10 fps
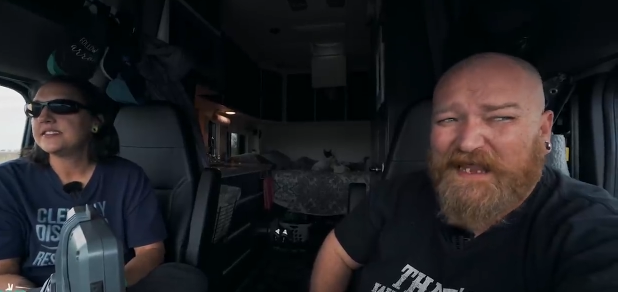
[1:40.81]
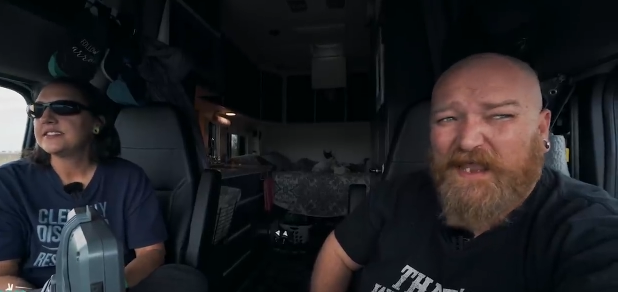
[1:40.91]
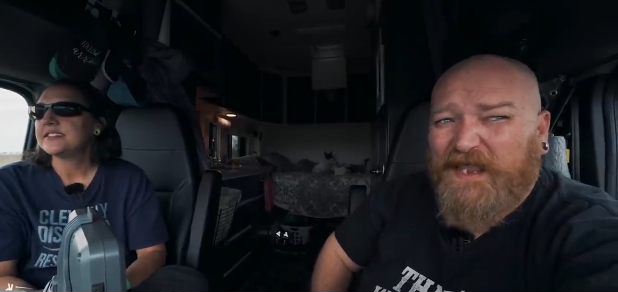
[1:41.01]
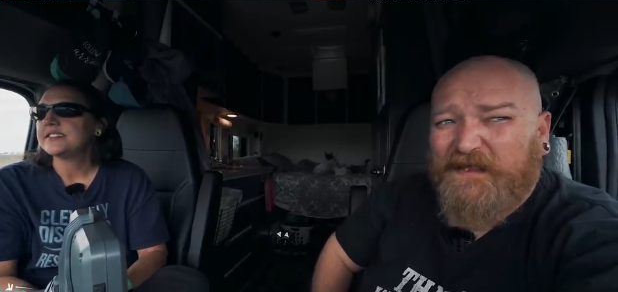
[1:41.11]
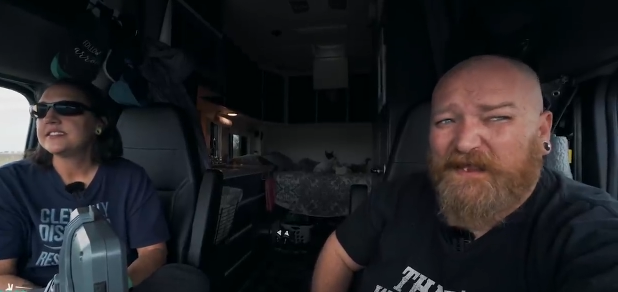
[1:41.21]

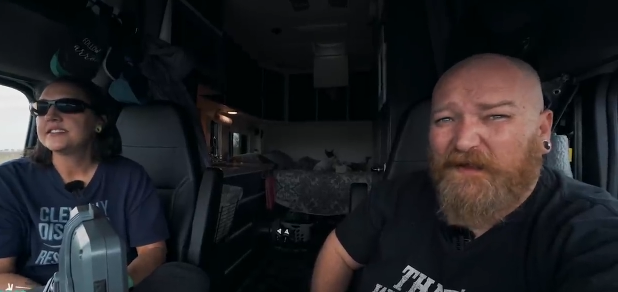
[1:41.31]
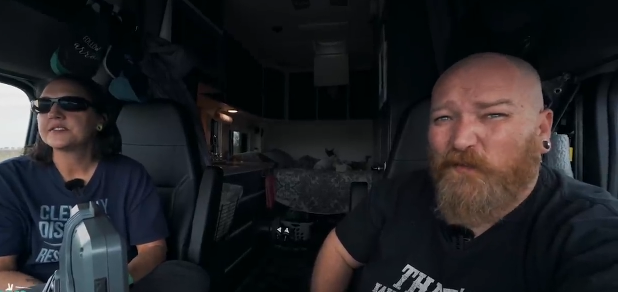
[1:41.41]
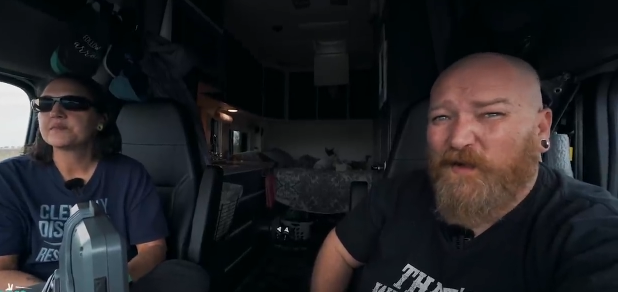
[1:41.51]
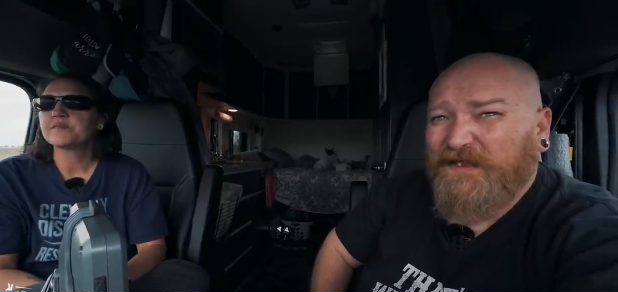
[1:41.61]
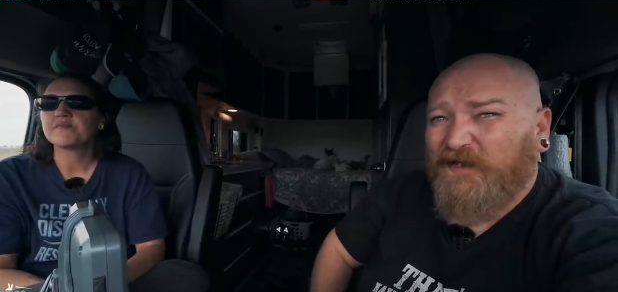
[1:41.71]
Speaker 1: it, it uh,
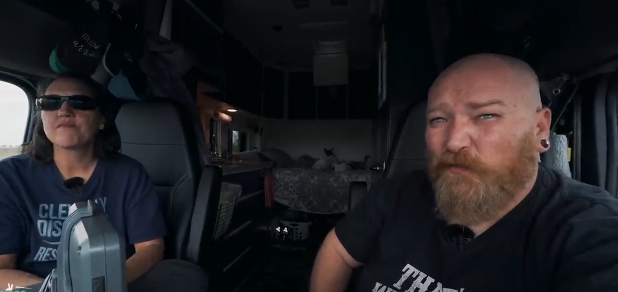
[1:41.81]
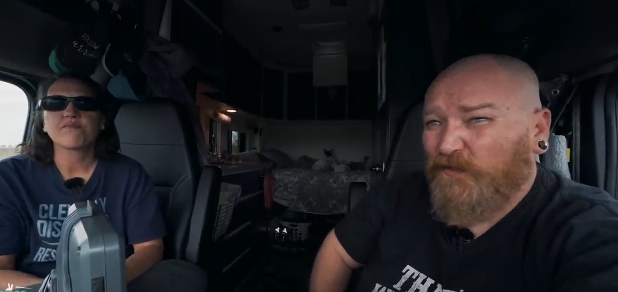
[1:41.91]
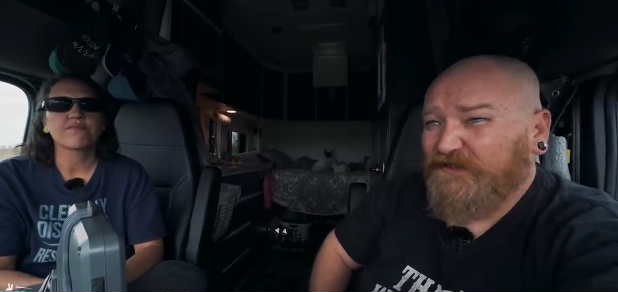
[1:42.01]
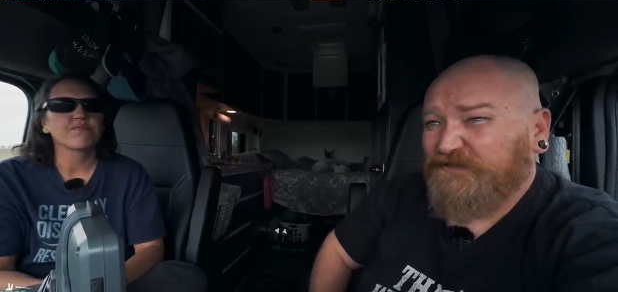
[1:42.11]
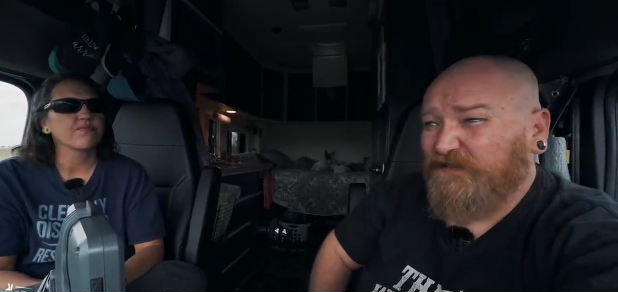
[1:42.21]
what
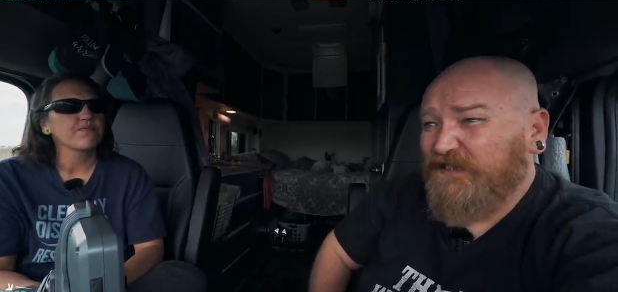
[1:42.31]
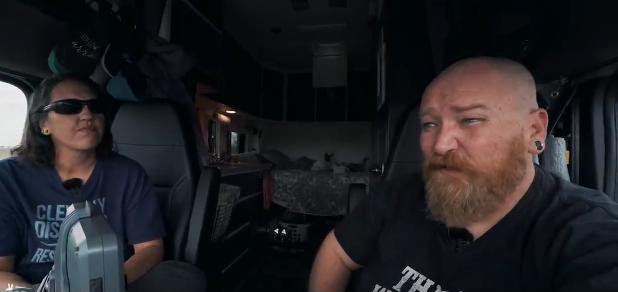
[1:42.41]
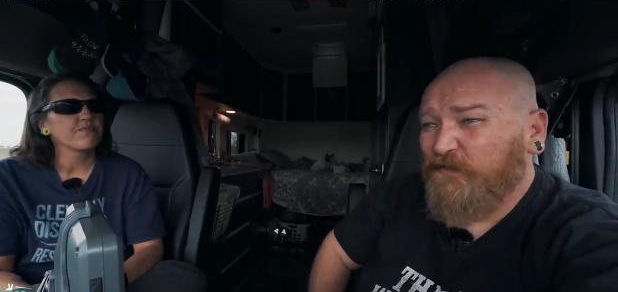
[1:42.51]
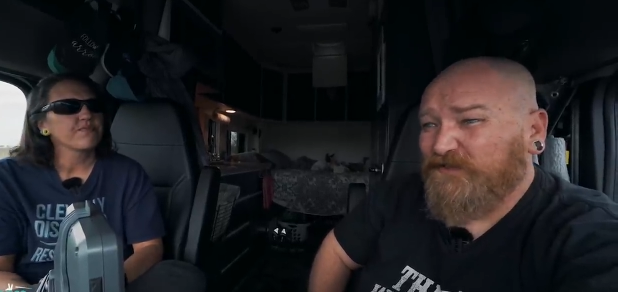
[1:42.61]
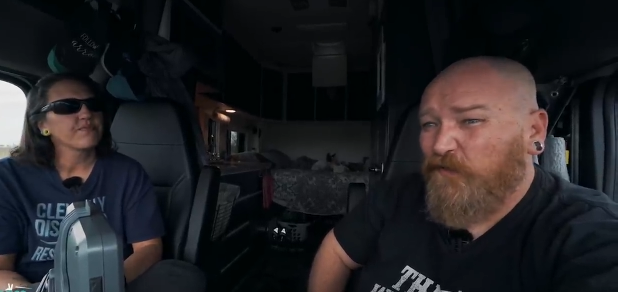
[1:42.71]

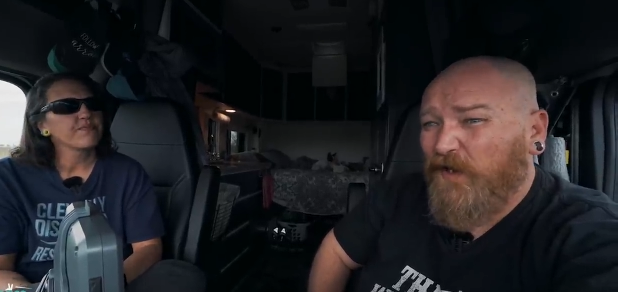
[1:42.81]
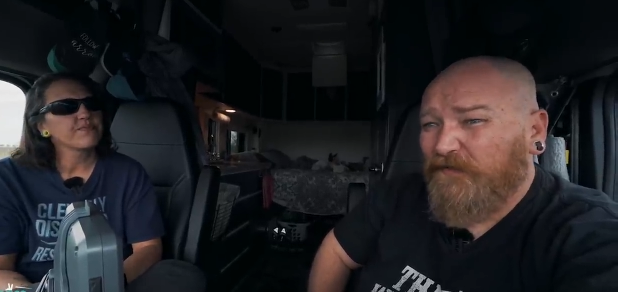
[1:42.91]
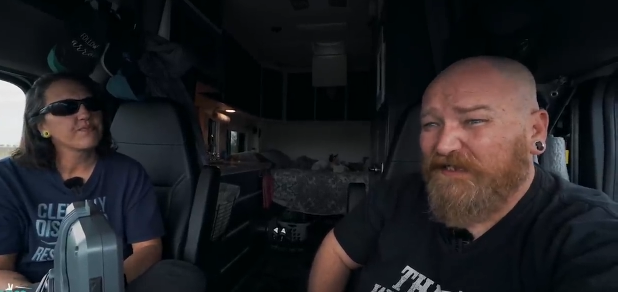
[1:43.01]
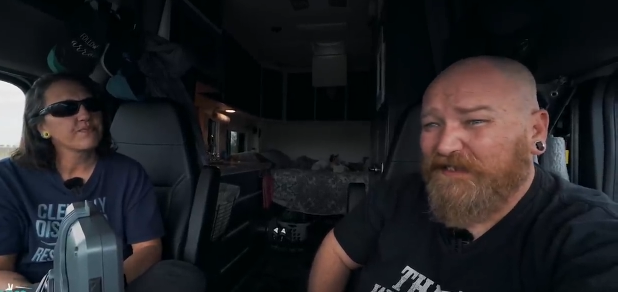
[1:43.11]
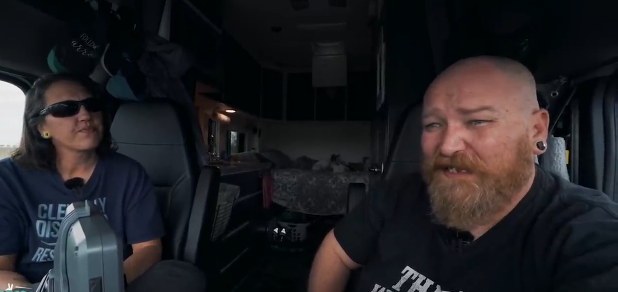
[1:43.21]
originally was
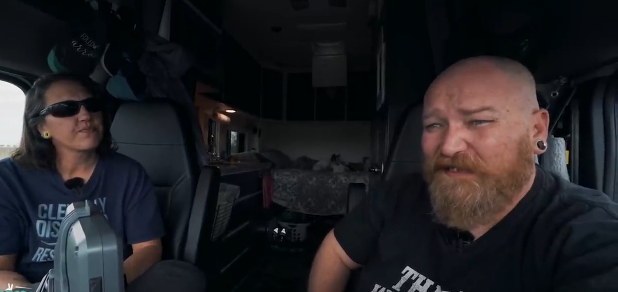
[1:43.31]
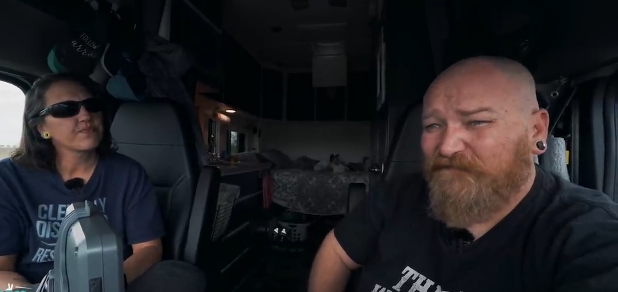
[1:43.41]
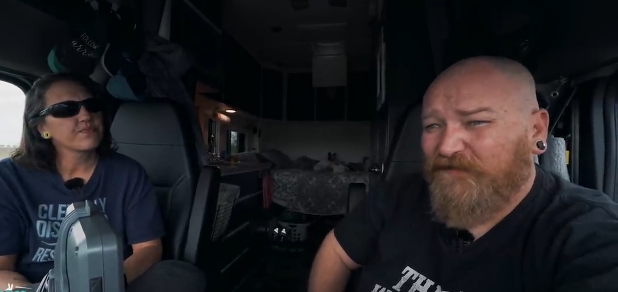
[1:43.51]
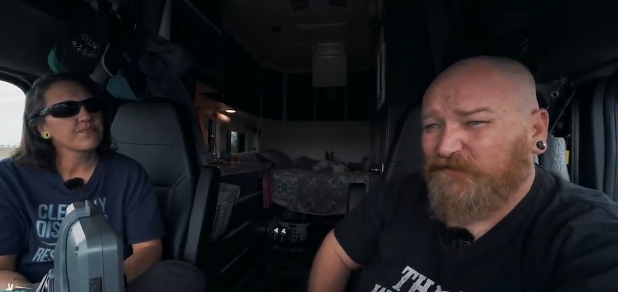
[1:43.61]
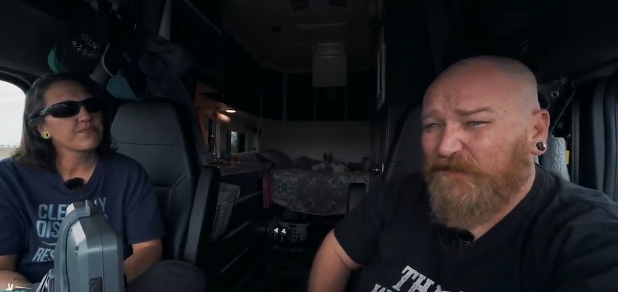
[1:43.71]
quoted
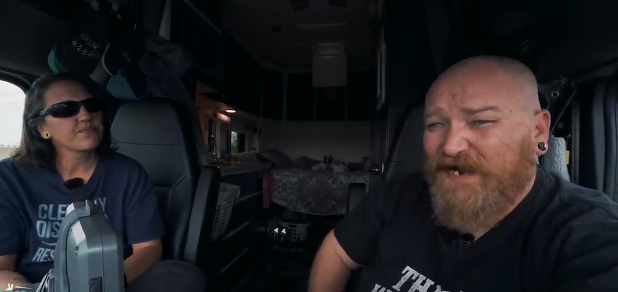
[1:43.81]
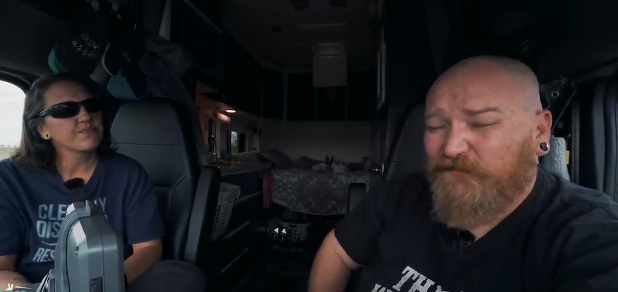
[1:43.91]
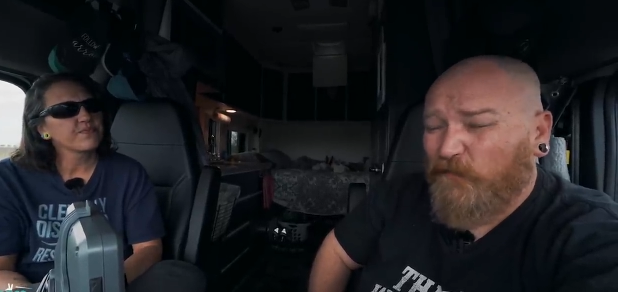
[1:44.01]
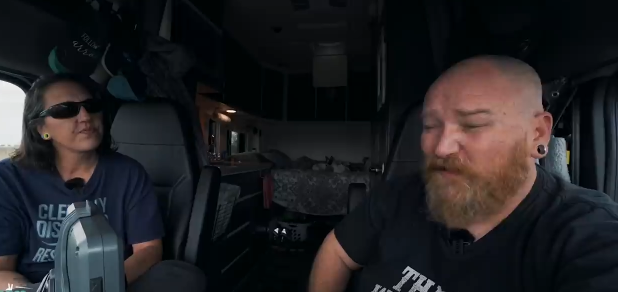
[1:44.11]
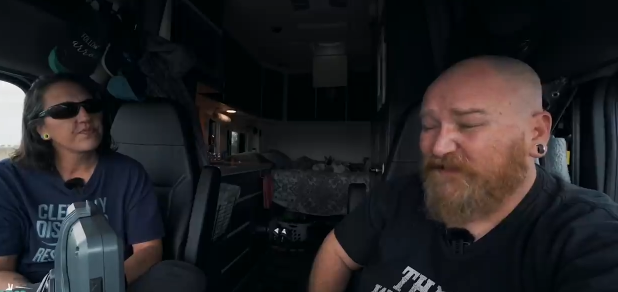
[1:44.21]
if a
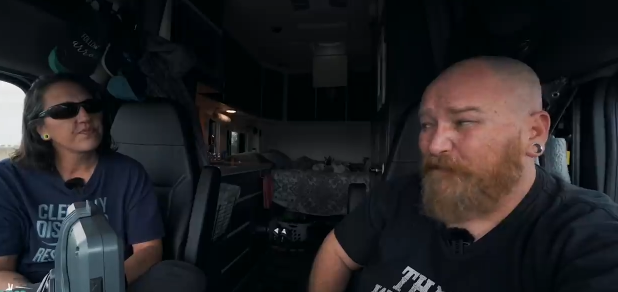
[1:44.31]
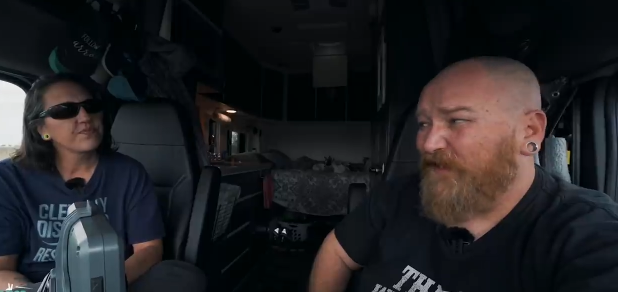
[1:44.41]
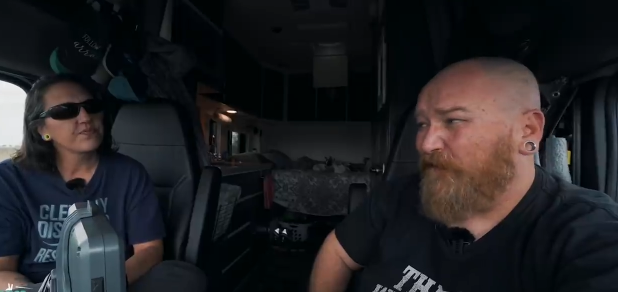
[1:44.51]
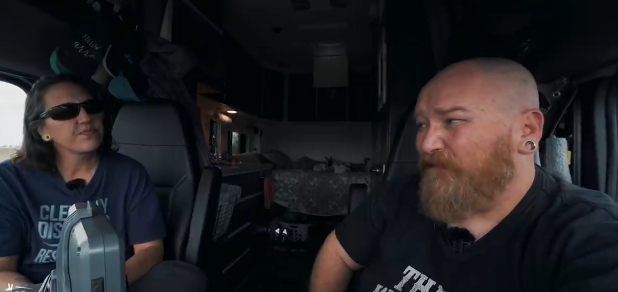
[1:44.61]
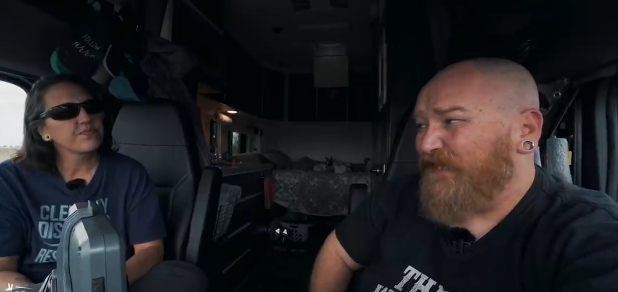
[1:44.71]
driver was up
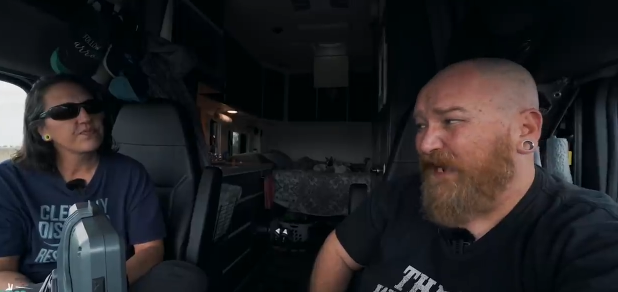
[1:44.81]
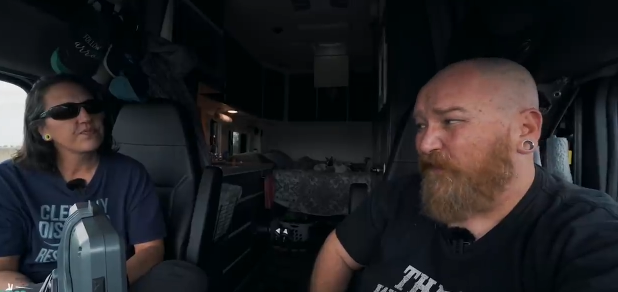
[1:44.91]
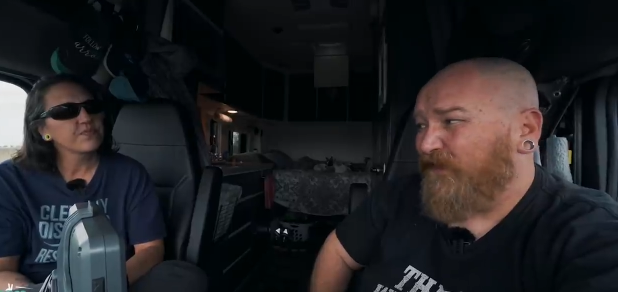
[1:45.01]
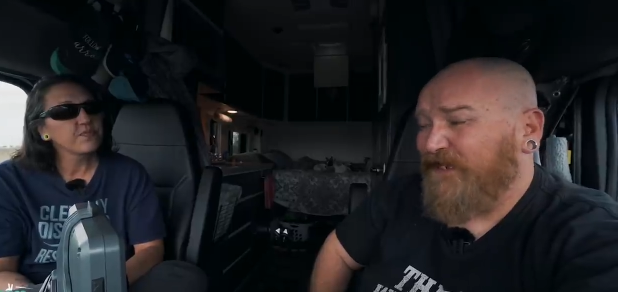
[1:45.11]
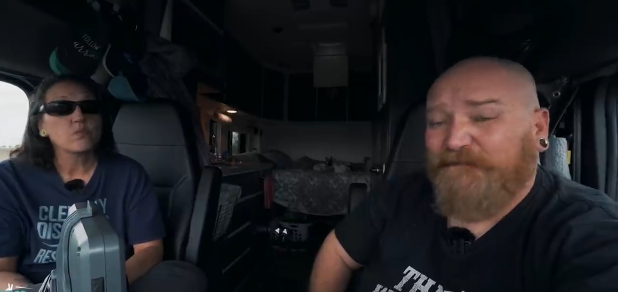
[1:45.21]
there in the
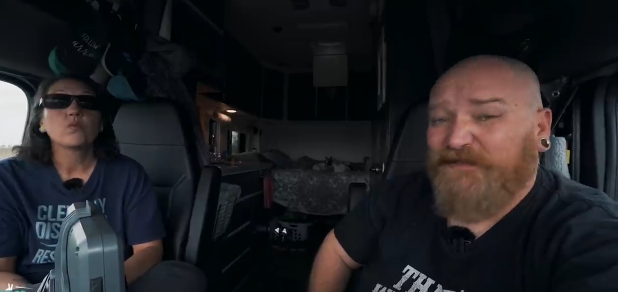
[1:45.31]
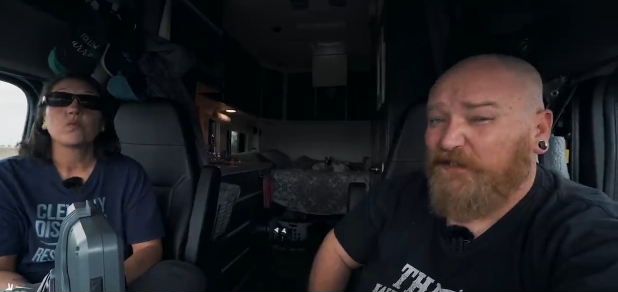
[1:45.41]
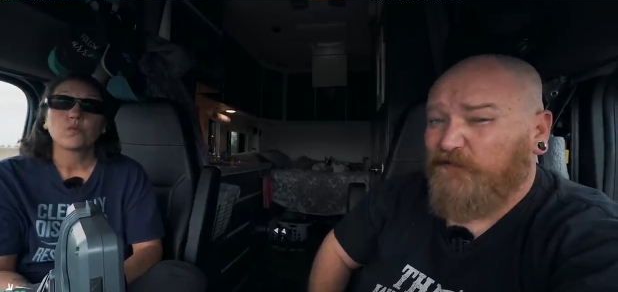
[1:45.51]
area it'd be a